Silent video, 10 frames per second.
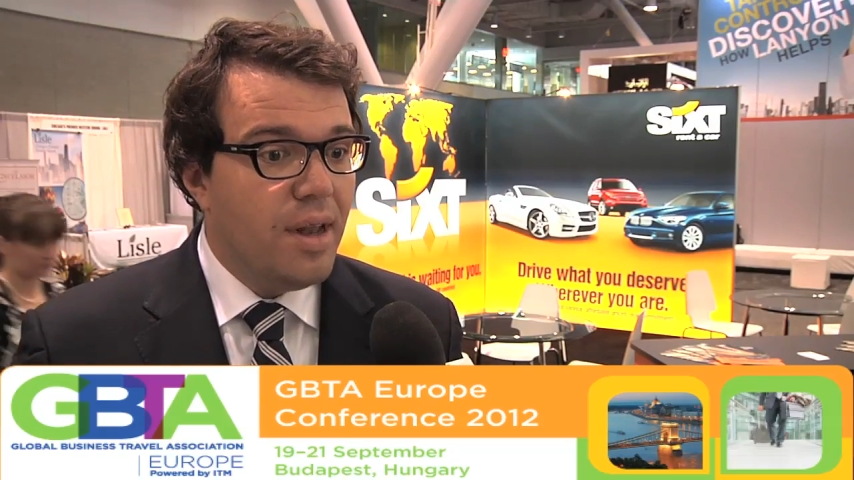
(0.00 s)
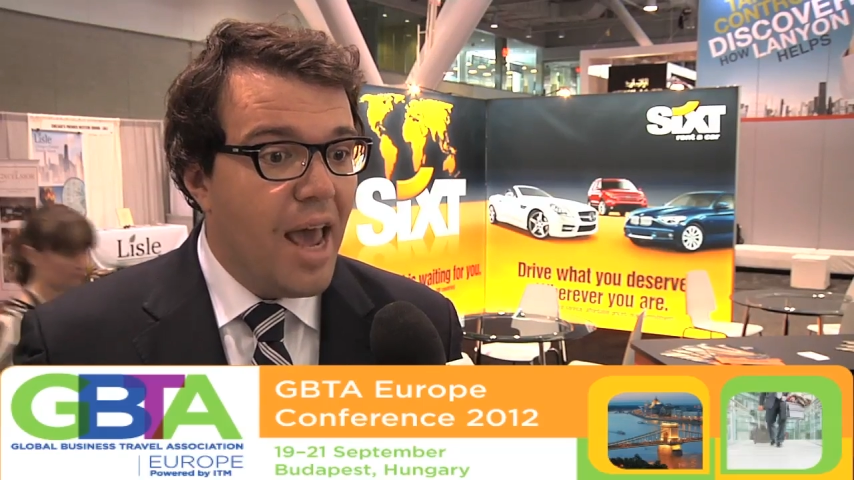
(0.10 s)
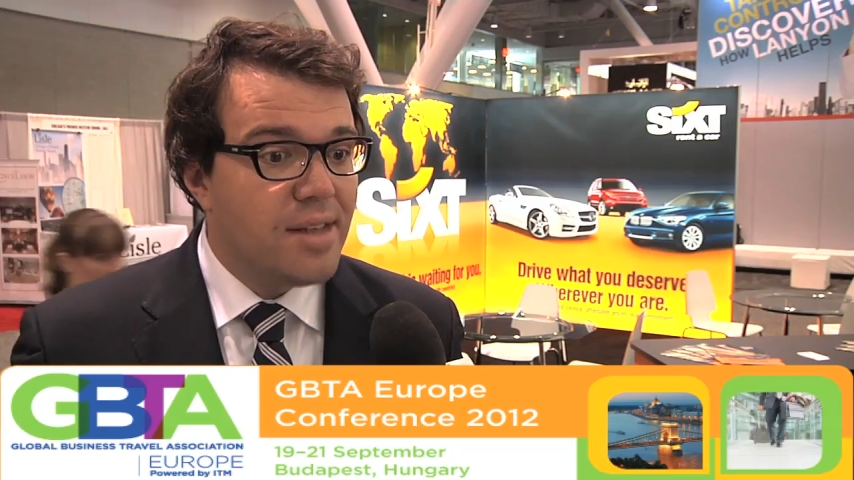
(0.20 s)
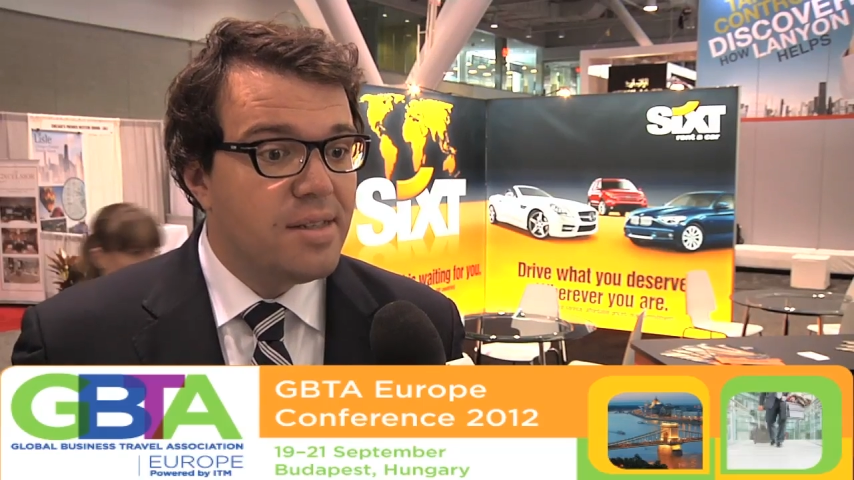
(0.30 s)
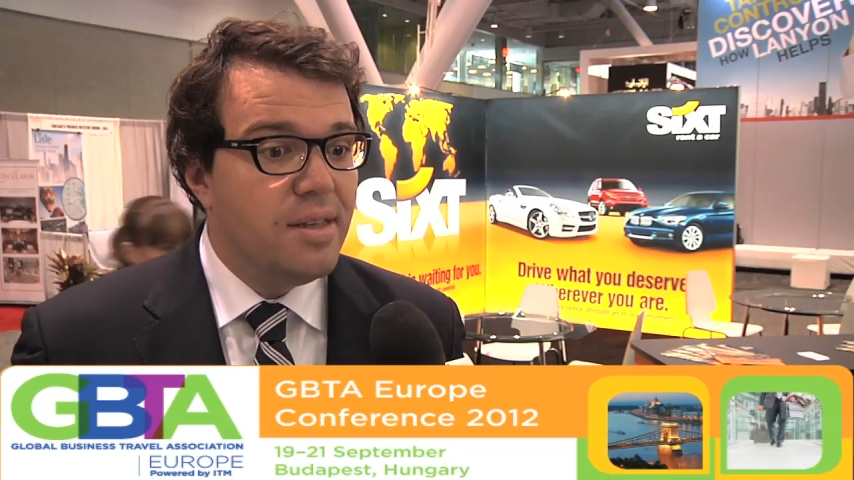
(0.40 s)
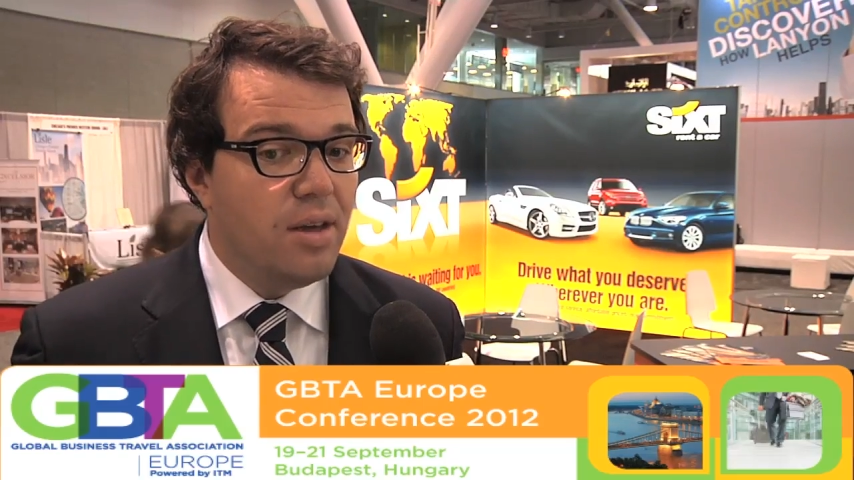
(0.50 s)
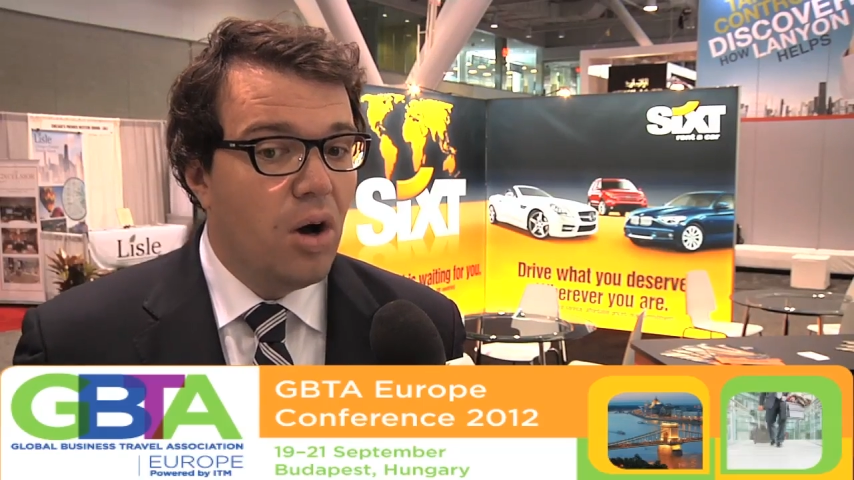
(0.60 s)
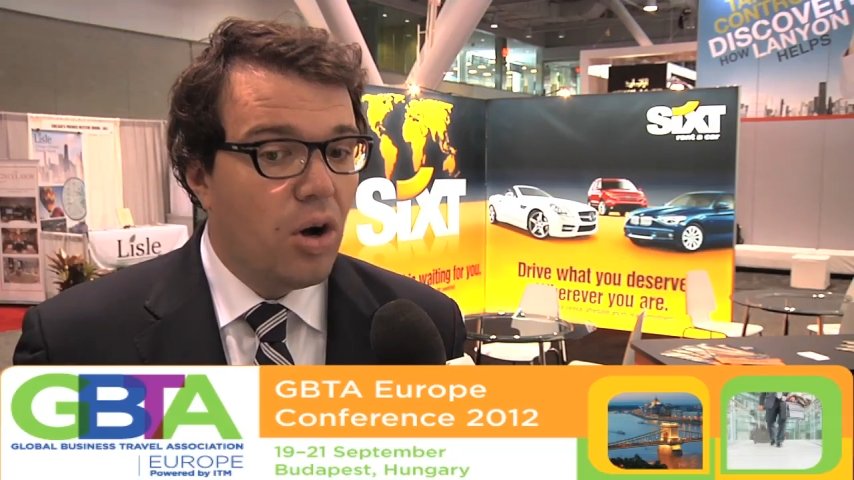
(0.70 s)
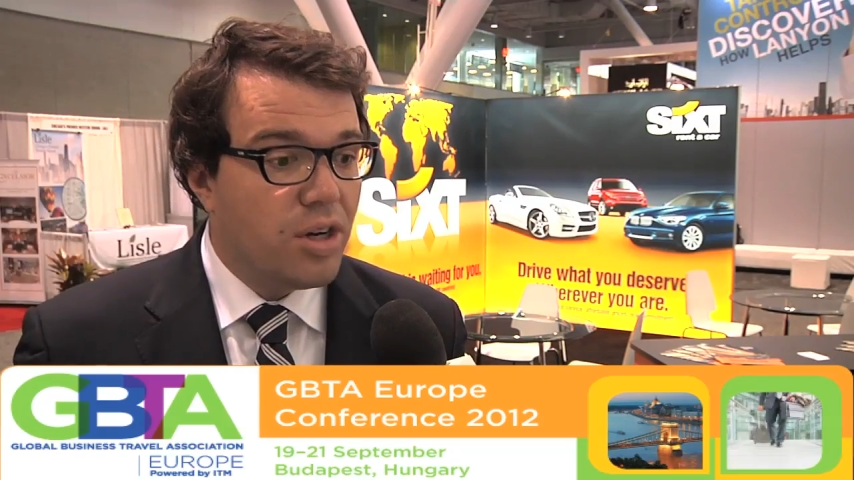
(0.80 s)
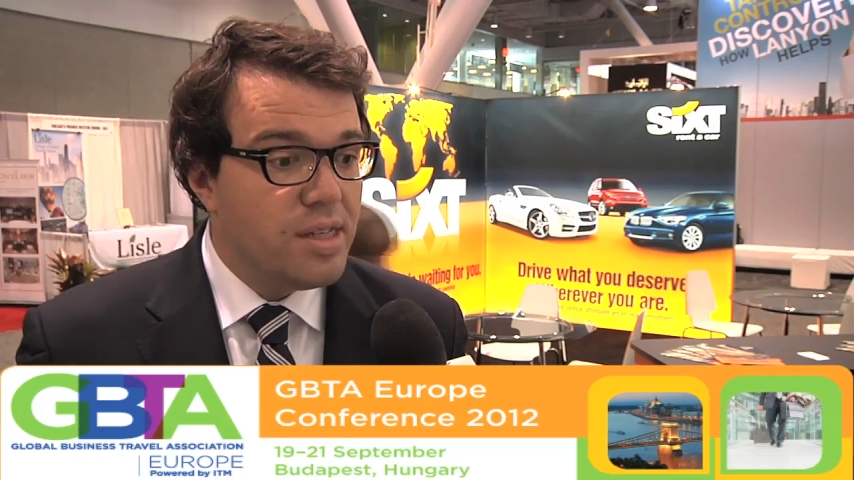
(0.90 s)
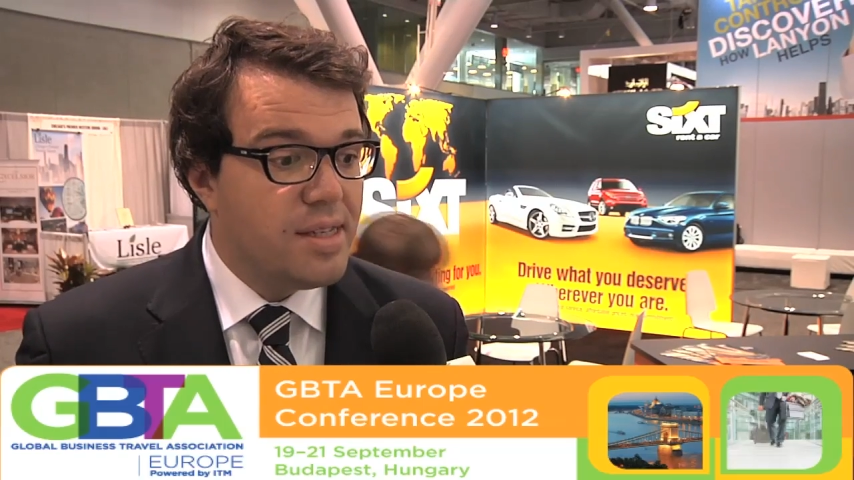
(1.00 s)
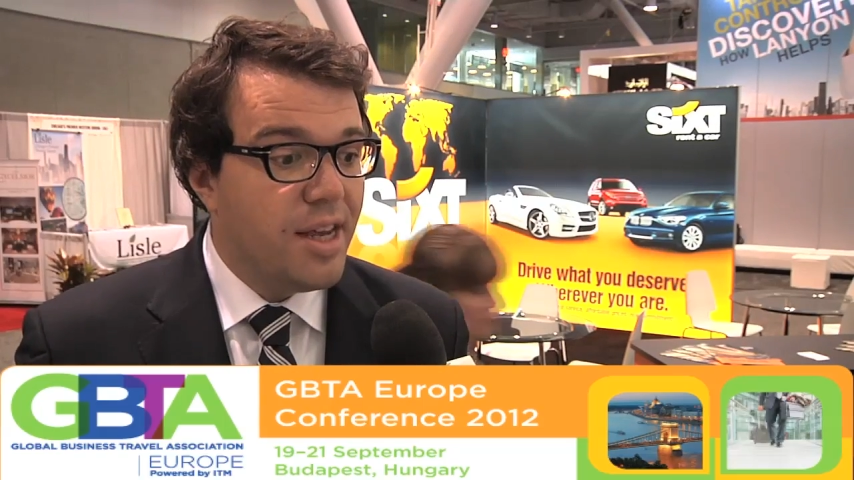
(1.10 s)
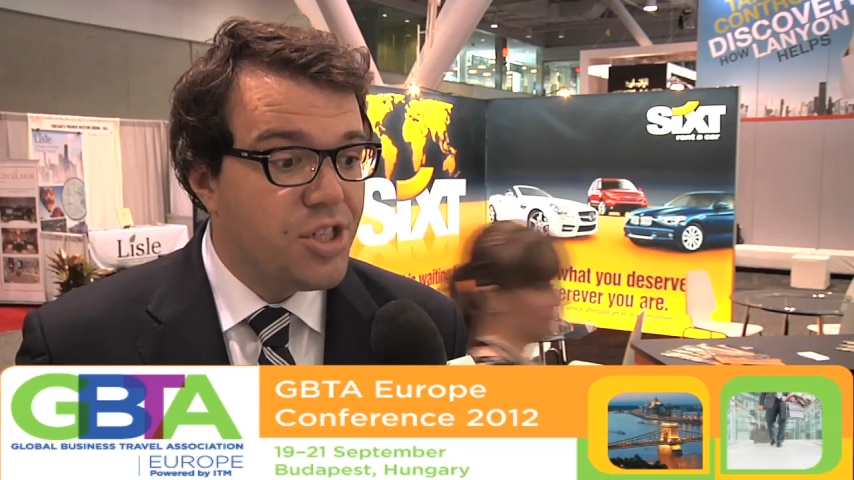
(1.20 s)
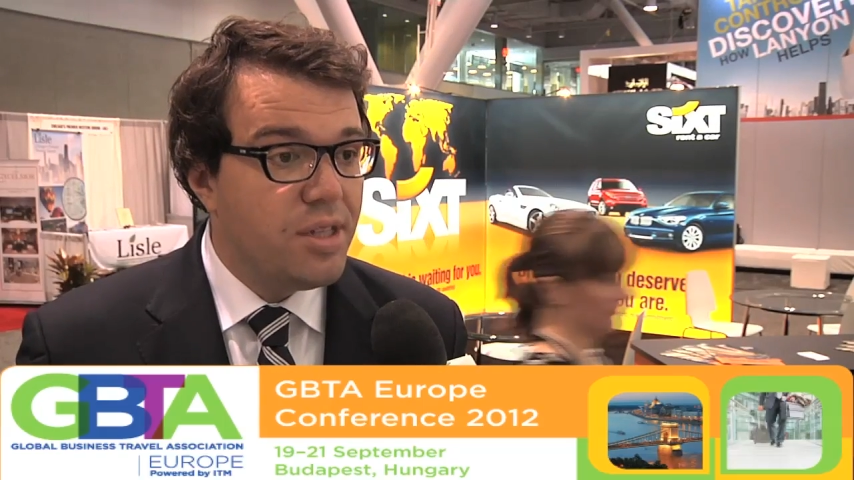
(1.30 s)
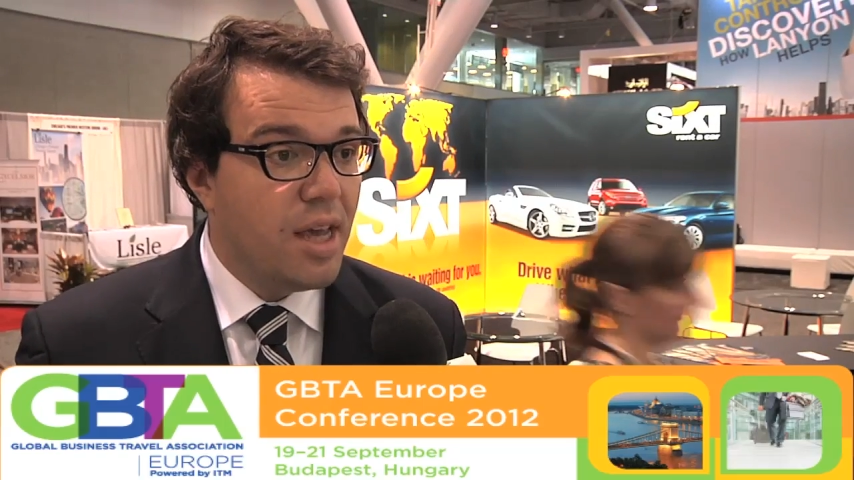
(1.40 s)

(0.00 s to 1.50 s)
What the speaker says: as the organization, the